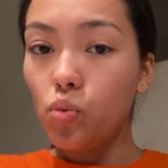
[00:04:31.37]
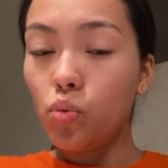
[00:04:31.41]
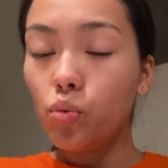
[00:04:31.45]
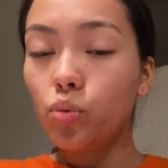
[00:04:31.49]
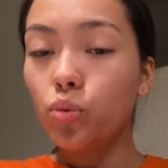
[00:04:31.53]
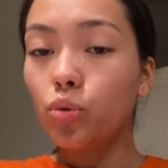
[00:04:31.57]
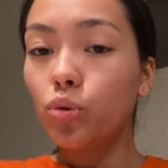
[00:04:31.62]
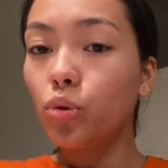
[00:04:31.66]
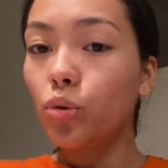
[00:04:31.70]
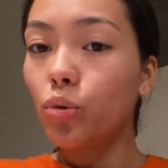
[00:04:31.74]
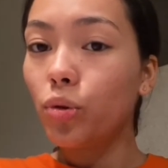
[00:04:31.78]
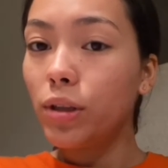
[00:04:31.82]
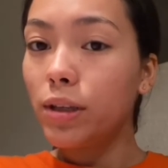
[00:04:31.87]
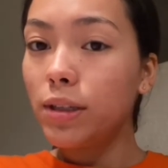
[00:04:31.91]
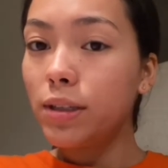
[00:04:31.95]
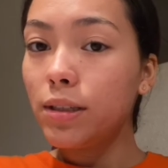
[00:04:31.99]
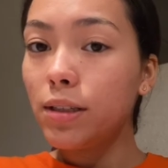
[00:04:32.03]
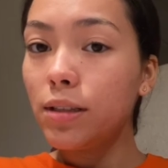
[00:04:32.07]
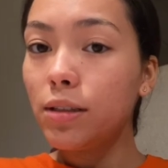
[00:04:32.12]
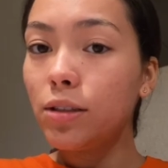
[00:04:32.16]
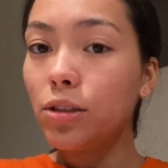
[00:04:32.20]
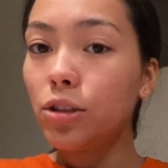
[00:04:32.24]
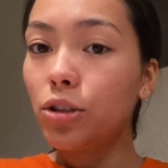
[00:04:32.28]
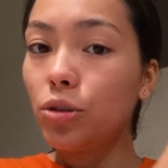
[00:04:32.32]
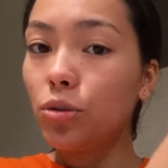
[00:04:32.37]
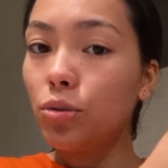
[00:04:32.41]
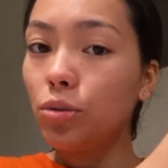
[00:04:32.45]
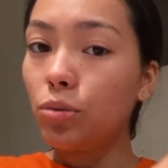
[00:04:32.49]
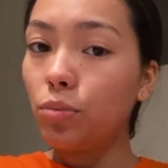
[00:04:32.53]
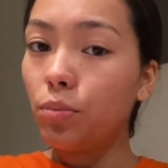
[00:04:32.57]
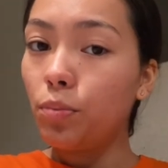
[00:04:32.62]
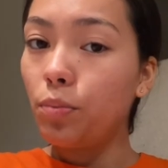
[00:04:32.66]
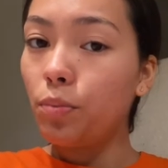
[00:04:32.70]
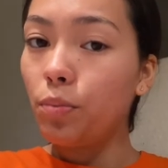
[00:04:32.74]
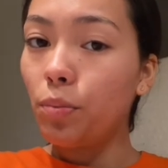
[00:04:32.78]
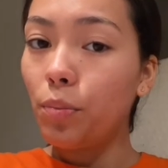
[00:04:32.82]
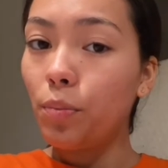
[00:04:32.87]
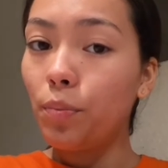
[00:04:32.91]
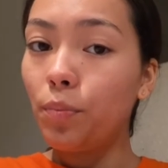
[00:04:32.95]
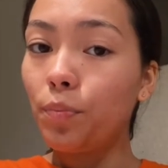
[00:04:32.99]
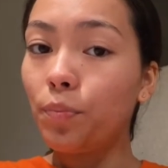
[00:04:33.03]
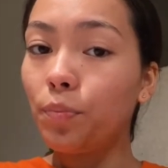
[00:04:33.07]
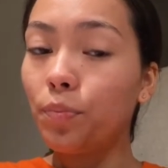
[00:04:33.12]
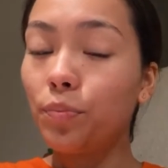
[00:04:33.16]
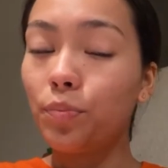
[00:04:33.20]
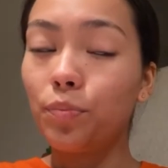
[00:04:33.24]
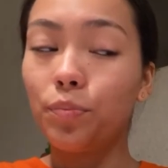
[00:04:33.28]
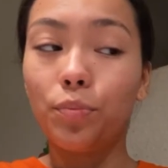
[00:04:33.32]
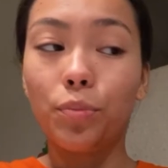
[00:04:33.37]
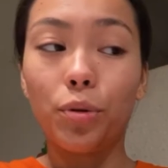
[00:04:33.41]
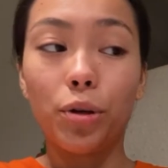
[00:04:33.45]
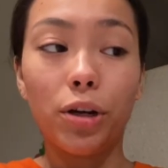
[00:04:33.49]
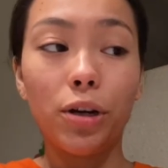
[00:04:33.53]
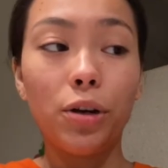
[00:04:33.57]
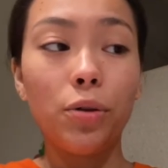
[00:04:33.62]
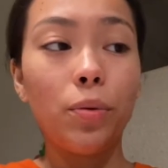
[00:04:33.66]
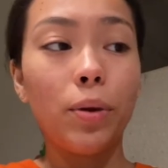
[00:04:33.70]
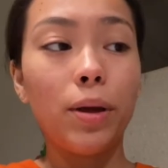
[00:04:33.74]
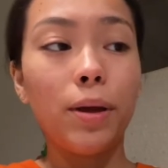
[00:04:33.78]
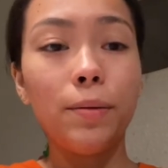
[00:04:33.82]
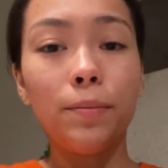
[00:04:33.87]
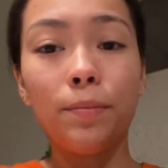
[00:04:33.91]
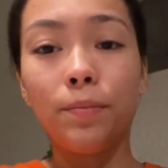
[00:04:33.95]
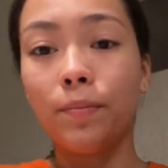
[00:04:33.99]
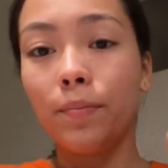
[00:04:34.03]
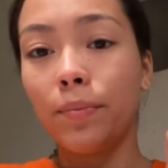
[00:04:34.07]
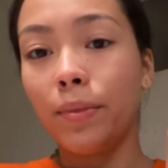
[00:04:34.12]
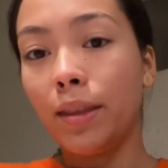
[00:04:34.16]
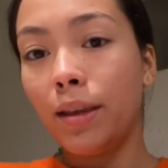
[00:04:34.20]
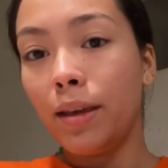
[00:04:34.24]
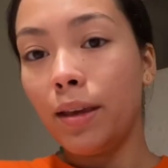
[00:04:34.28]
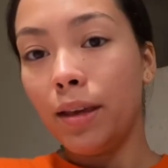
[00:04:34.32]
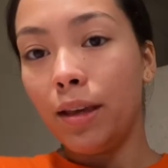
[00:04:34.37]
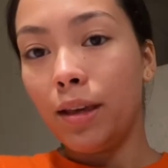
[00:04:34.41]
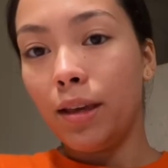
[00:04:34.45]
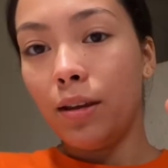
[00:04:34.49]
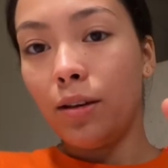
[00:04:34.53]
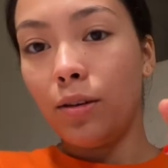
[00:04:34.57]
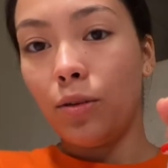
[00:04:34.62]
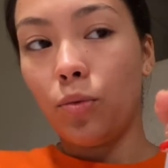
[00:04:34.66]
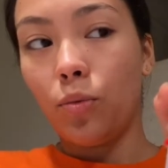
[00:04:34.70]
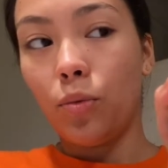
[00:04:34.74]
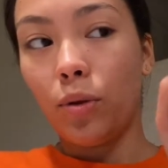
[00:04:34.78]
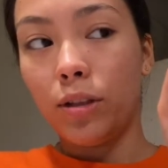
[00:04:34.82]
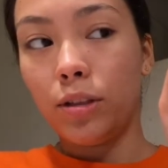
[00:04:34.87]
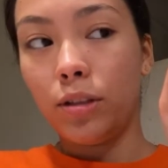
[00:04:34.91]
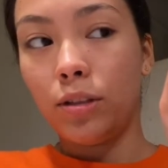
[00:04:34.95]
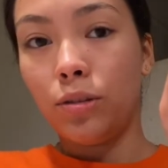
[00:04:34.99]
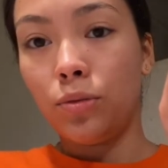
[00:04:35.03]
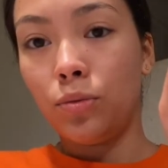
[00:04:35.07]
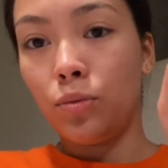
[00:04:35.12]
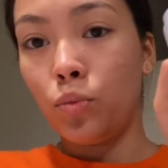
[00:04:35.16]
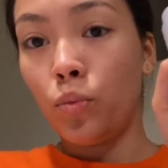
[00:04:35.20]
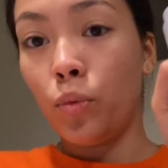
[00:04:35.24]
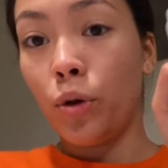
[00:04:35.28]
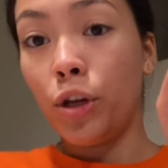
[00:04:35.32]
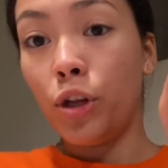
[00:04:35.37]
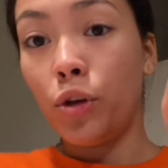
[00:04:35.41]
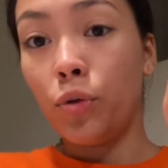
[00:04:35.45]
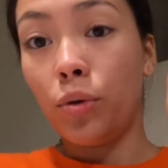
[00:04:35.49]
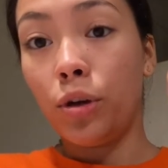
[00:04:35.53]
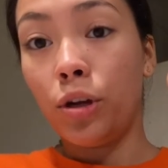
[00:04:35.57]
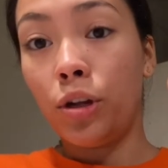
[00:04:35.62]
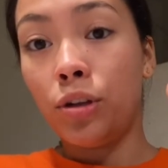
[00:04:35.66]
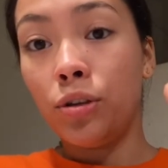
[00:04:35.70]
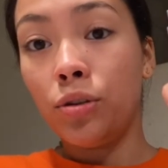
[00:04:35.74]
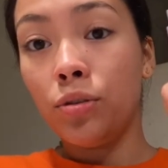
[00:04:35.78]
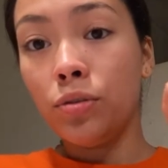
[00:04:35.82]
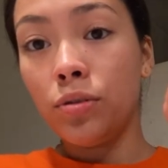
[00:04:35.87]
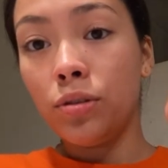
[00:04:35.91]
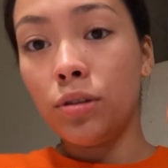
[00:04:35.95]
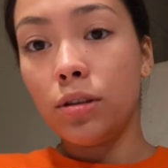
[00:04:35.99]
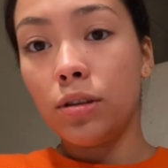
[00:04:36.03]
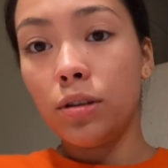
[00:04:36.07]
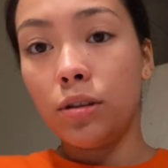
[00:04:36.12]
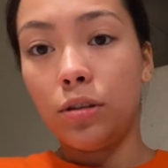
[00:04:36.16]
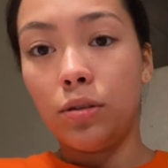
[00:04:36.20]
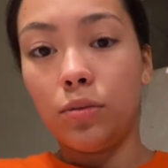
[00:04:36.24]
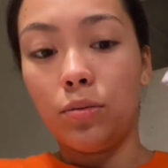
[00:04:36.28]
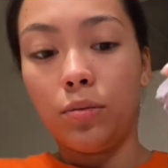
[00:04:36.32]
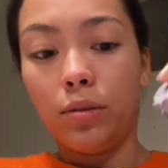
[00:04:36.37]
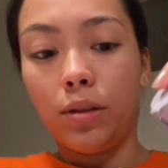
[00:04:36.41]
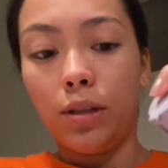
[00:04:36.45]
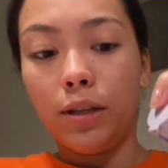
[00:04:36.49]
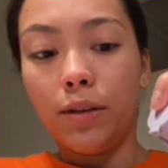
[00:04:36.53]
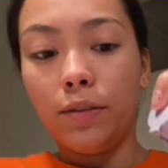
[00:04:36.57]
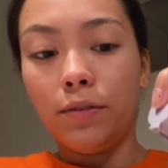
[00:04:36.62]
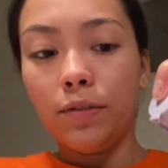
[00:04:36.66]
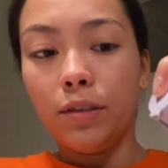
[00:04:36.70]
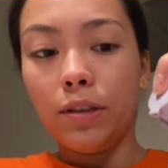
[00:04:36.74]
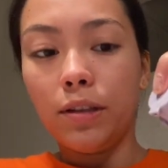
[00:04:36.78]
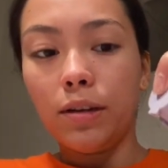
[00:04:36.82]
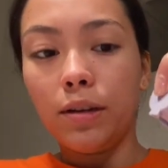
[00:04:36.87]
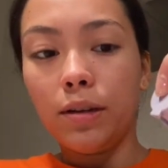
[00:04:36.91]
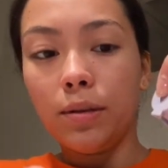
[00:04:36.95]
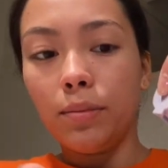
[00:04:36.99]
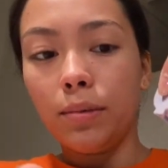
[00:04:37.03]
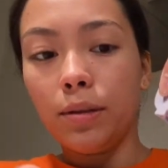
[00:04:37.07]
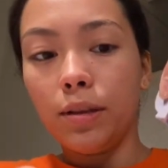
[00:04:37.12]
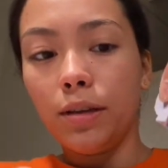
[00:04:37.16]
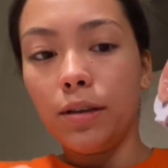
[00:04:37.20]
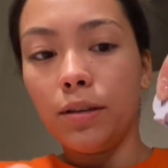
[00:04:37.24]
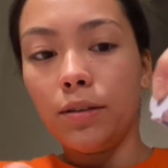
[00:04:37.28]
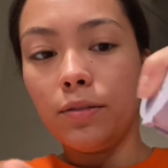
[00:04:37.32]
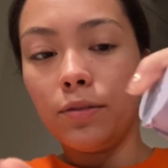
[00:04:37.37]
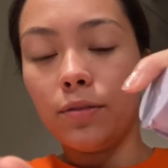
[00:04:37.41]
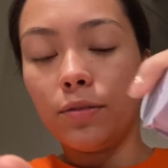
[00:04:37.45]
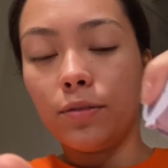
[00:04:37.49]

so this is to put it away. When you want to use it, you lift it, I believe.